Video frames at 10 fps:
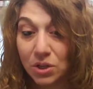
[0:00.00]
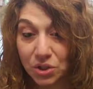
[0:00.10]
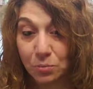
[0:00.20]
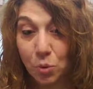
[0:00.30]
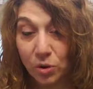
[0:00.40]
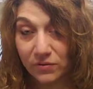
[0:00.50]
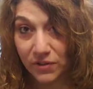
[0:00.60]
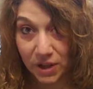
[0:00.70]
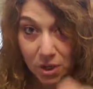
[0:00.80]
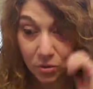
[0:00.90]
some more
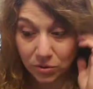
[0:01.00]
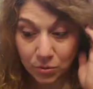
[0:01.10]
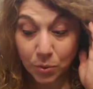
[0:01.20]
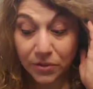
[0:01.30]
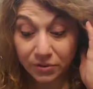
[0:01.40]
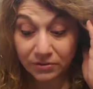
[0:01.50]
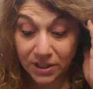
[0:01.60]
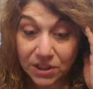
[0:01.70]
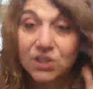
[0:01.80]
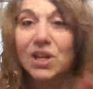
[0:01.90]
videos with the
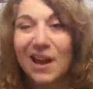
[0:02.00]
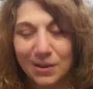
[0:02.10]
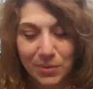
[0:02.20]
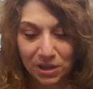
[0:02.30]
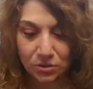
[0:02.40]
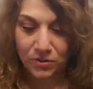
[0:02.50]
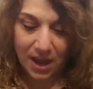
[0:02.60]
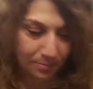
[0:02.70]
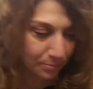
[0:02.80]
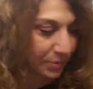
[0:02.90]
wreaths. I may do
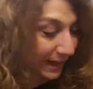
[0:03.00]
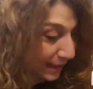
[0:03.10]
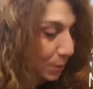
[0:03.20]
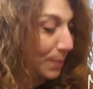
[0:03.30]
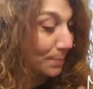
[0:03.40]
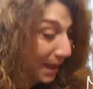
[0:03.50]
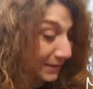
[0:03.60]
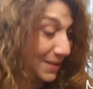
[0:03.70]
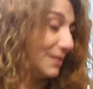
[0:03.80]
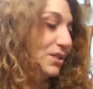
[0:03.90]
that. But anyway,
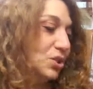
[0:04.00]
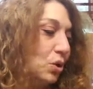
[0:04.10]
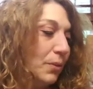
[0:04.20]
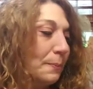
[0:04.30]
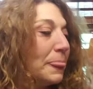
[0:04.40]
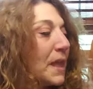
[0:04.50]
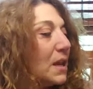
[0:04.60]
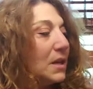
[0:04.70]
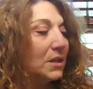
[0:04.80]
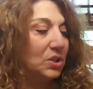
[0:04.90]
back to this haul.
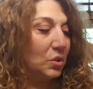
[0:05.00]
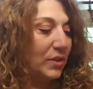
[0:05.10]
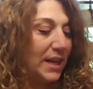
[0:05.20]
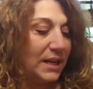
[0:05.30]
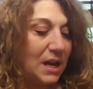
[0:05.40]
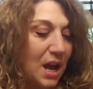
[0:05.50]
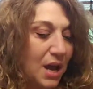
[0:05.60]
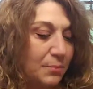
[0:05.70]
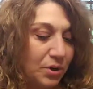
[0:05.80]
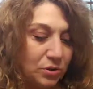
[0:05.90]
So then
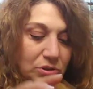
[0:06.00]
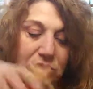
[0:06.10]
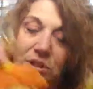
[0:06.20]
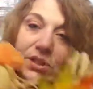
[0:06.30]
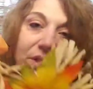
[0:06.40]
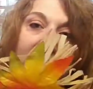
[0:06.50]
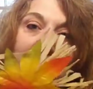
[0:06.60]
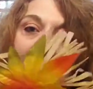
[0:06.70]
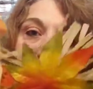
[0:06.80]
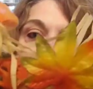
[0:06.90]
I purchased